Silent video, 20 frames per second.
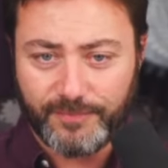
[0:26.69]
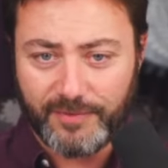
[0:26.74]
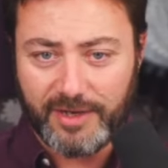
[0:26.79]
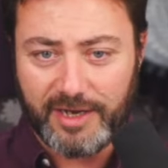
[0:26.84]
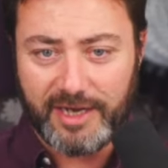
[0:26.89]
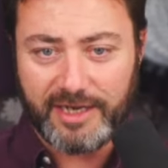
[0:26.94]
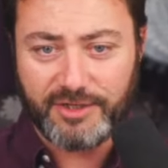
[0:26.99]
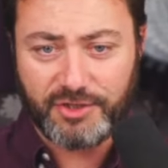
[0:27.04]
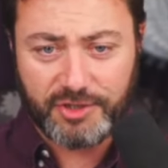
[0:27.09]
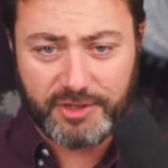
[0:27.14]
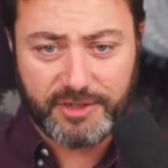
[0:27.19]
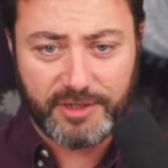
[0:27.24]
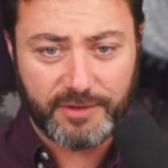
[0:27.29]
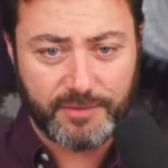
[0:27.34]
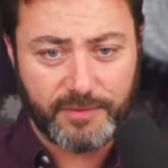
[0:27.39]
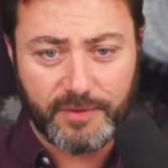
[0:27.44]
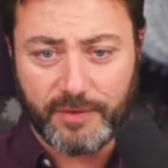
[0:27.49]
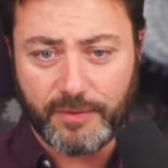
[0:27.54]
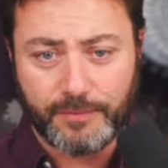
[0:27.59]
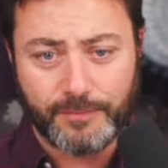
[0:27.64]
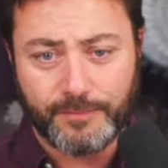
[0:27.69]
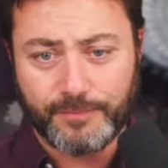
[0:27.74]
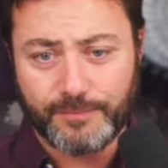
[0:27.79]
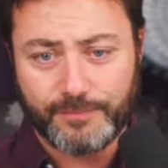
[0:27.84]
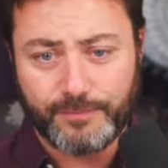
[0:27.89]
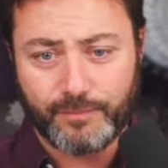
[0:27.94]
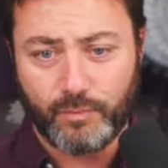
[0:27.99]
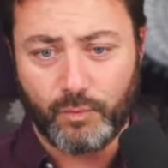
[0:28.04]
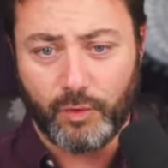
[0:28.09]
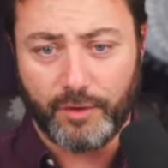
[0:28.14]
I actually don't know
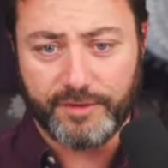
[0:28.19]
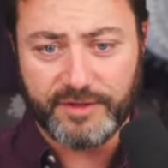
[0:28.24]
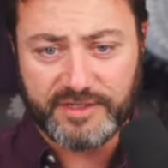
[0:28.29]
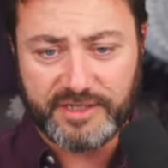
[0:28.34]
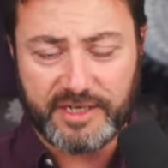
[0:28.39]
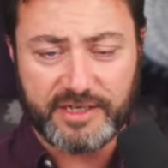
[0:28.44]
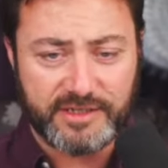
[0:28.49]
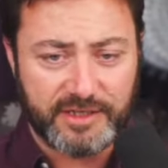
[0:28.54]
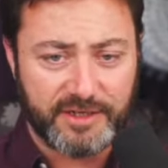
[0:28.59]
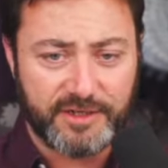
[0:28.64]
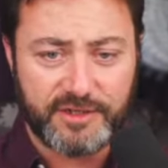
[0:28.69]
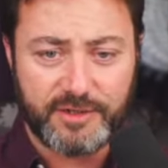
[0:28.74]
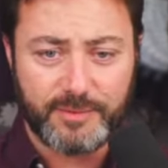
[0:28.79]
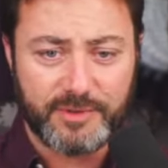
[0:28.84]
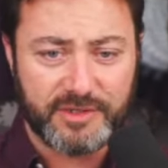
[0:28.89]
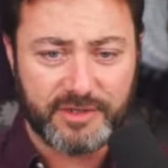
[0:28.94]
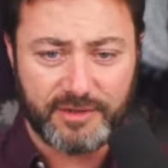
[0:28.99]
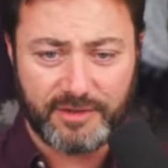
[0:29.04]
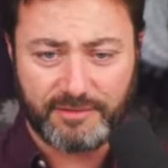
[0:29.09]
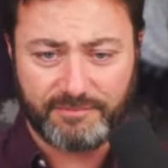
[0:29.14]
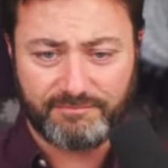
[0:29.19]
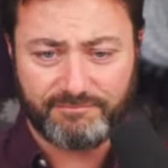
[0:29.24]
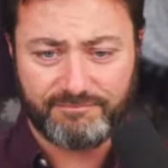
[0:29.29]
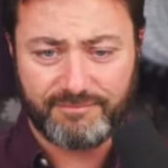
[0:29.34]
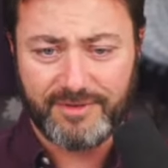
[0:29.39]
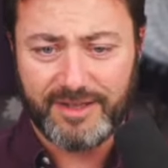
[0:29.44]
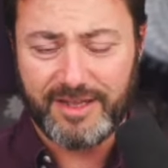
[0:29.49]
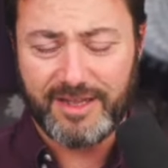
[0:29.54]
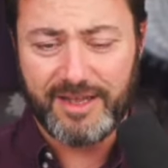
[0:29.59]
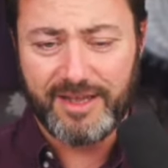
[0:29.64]
what this is. I assume it's like,
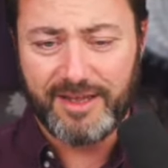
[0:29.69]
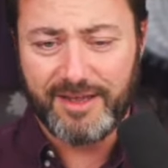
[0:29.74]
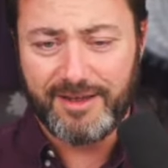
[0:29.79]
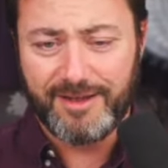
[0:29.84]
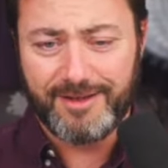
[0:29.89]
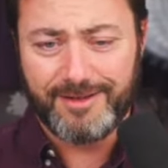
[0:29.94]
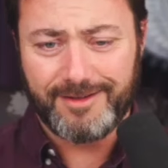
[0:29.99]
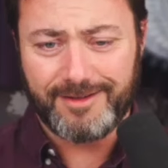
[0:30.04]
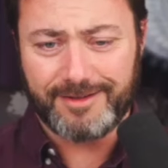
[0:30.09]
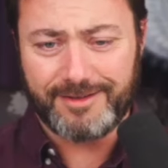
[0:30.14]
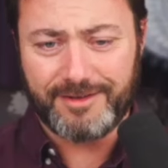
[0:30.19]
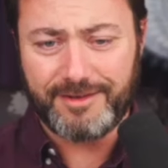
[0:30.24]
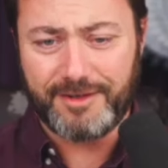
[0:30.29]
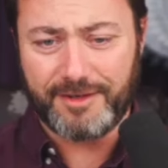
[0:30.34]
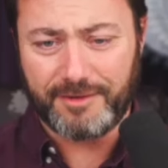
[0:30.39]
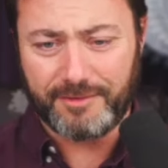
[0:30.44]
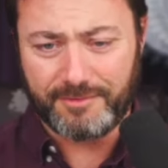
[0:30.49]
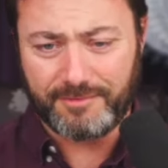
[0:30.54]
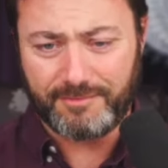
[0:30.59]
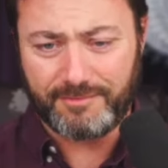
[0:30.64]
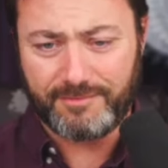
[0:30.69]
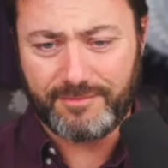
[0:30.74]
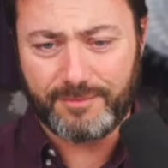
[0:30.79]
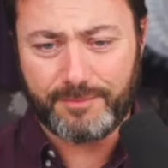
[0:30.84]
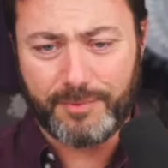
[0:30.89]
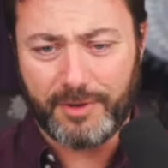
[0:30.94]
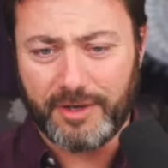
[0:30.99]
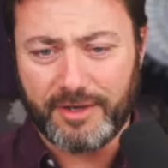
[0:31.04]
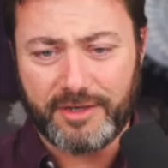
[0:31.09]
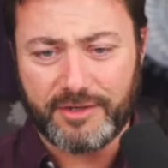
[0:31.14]
I don't know,
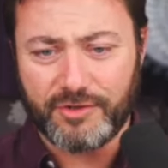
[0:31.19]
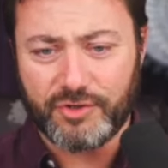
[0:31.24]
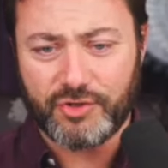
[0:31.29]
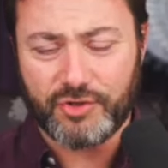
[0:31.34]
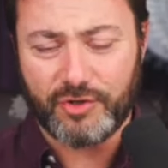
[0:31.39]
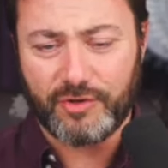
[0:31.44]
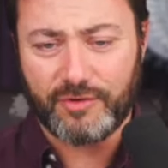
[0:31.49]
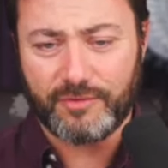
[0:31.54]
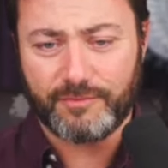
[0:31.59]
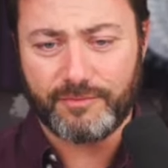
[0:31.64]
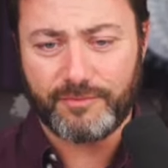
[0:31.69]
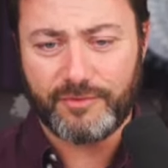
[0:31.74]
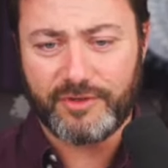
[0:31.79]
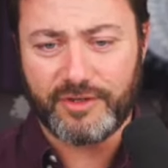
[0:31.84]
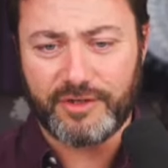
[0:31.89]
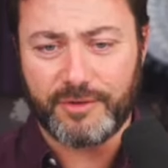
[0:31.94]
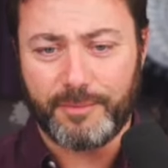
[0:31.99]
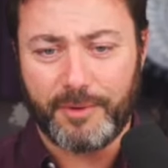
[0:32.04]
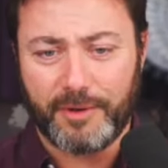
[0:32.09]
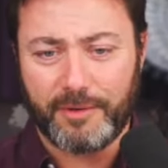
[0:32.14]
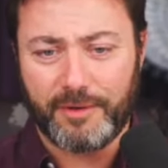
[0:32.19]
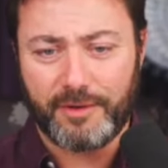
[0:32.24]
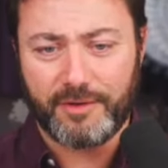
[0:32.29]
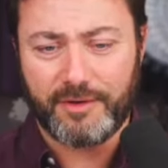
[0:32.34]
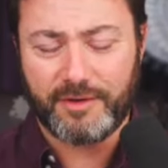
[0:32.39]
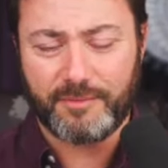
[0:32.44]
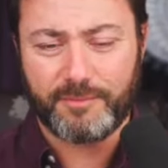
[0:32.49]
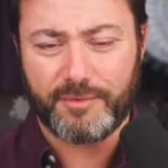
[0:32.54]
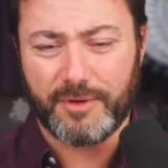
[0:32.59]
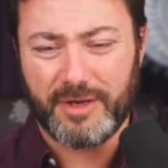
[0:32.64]
pike and shot to
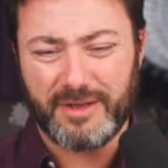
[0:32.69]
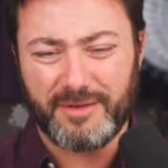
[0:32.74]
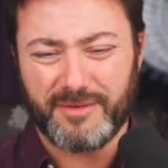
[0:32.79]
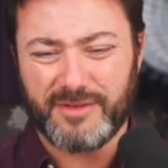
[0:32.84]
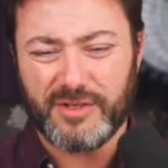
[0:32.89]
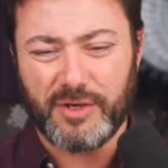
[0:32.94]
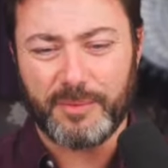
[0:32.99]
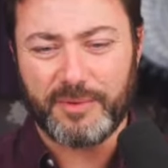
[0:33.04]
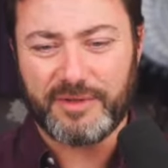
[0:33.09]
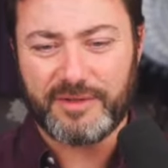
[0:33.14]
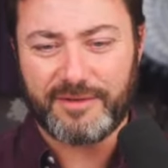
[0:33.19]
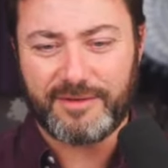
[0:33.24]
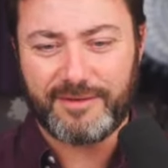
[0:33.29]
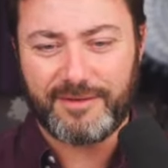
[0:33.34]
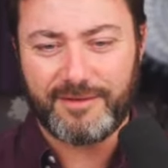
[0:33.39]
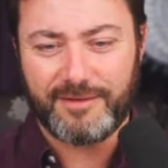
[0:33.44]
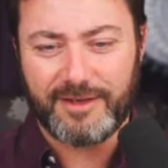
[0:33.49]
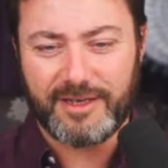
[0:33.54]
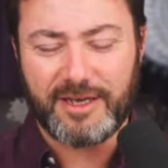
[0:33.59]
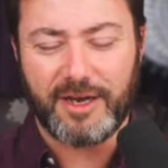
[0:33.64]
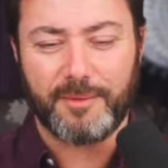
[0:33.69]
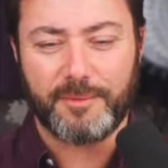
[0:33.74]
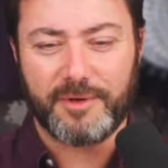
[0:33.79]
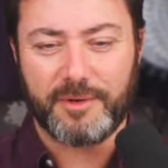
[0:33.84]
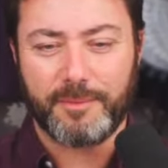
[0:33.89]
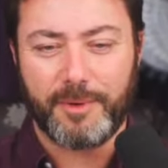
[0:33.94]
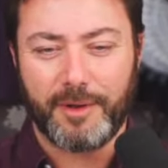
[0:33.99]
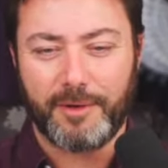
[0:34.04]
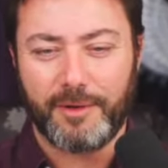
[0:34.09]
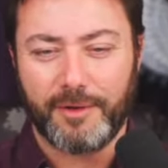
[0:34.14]
Napoleonic? It's got to be, it can't be
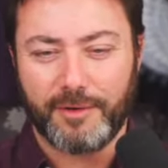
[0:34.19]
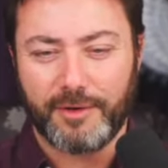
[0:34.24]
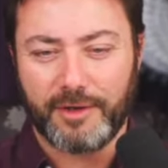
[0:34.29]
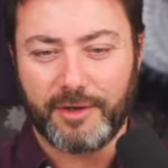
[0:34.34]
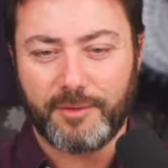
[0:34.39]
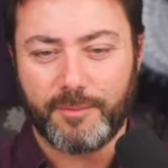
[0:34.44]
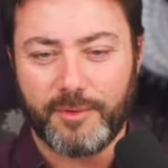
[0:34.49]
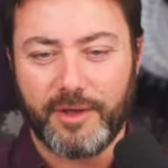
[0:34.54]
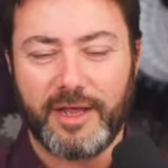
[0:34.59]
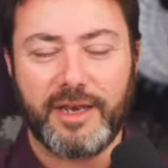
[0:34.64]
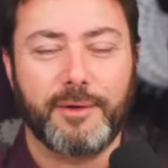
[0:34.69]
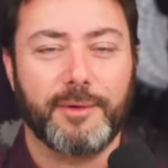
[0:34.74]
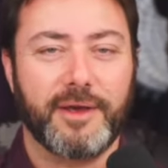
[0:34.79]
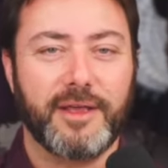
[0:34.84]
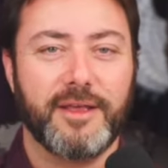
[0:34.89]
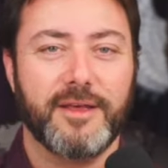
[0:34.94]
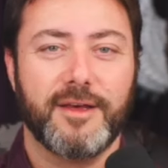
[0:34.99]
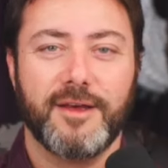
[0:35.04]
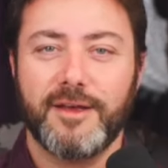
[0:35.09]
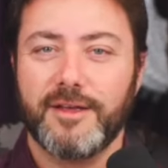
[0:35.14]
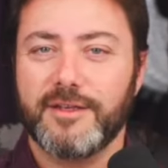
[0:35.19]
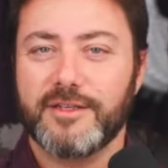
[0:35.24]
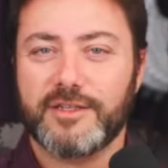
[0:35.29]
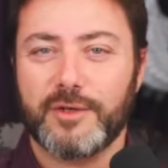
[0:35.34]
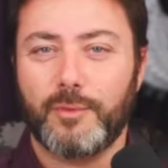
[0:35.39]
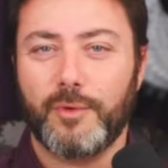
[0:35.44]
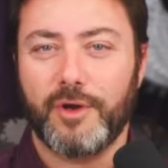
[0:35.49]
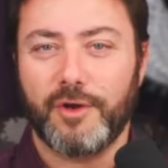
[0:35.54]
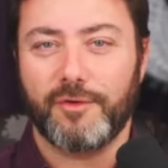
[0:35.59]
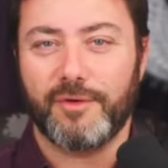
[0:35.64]
Napoleonic. But anyway,
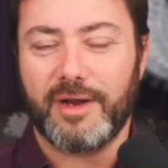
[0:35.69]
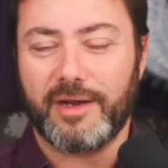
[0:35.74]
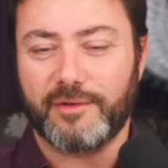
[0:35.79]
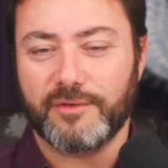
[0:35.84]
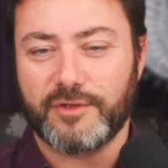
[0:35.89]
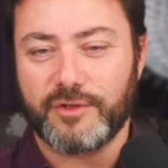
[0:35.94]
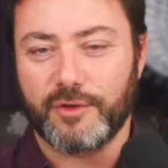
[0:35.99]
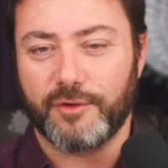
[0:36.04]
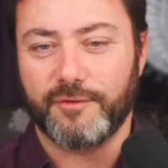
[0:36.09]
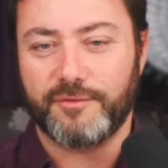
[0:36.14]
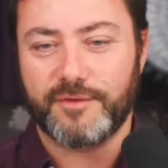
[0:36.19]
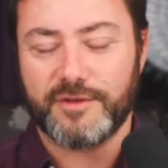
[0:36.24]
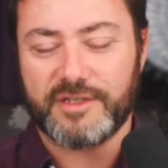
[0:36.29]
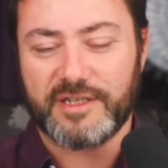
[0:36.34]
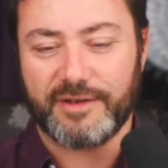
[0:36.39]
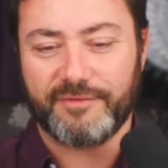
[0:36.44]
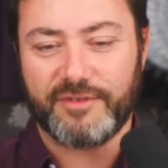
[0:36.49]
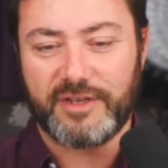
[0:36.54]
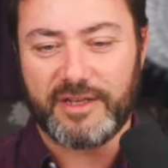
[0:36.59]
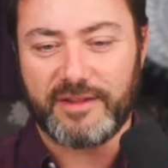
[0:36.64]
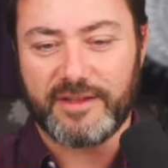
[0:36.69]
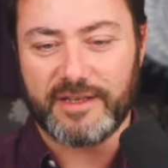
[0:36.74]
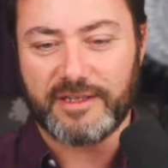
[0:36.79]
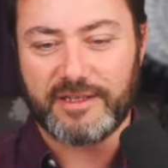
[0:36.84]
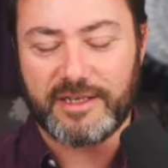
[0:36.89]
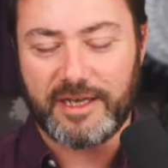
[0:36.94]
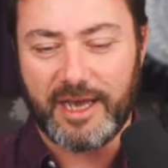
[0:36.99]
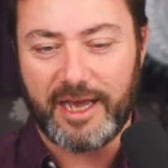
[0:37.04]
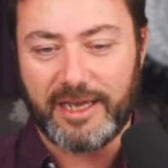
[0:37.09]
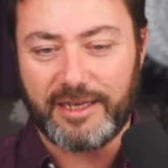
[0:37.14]
somewhere around sort of 17th,
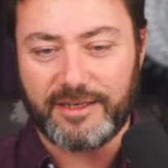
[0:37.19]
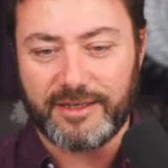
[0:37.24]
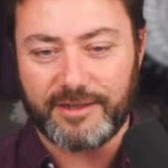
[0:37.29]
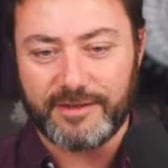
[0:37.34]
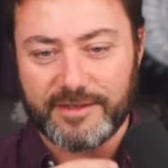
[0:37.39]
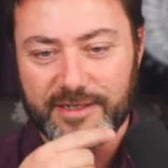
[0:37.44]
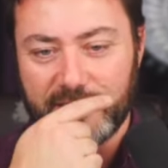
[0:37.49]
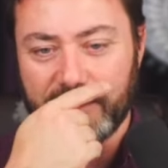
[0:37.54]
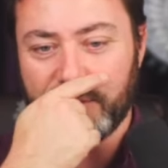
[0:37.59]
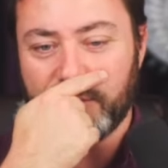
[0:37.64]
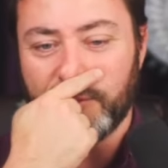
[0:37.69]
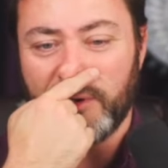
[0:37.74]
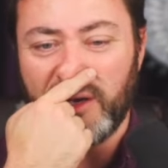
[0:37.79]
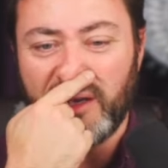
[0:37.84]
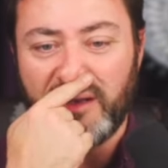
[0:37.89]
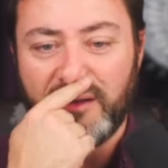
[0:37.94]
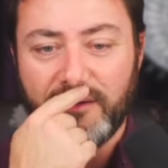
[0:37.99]
18th century.